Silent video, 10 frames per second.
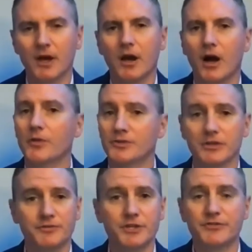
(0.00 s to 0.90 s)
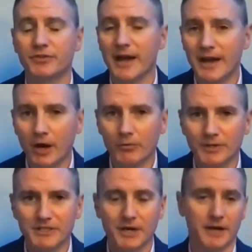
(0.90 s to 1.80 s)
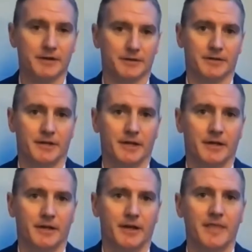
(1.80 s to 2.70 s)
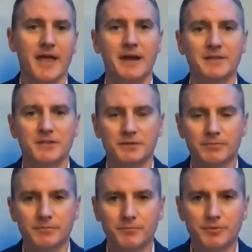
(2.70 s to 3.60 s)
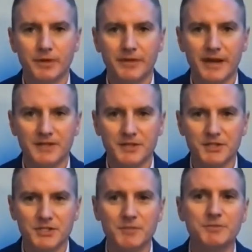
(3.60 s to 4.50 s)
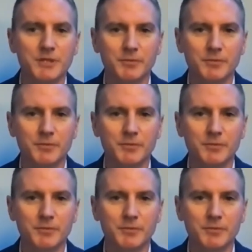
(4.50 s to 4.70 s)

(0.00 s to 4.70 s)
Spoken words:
Others have just flat out retired. And that is a symptom